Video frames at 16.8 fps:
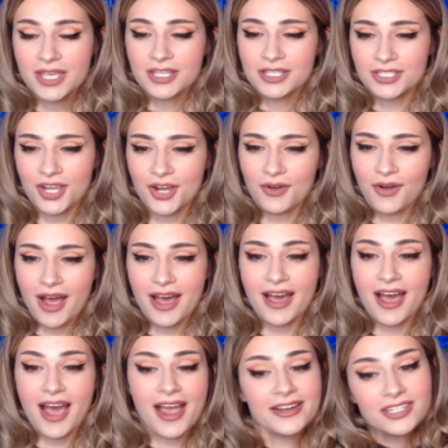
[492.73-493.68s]
So
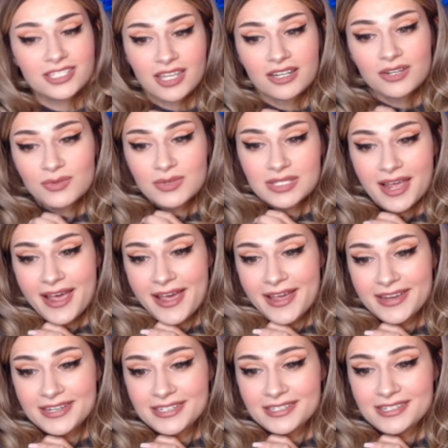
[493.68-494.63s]
uh, I just thought it was
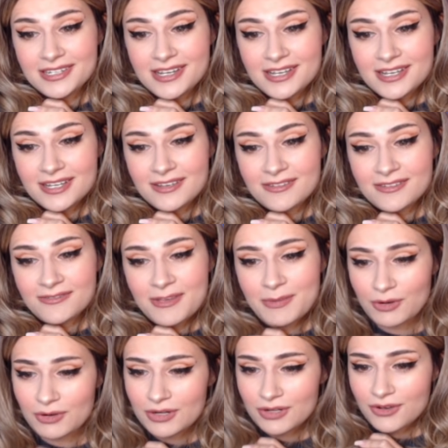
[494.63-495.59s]
kind of
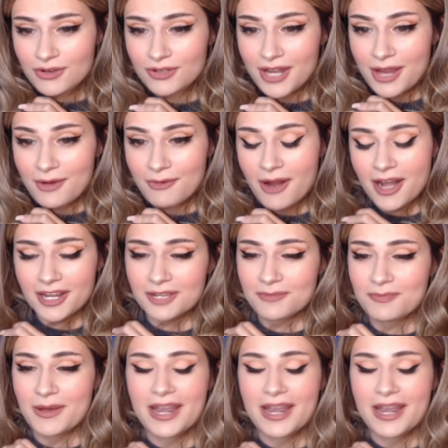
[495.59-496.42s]
hypocritical and ironic,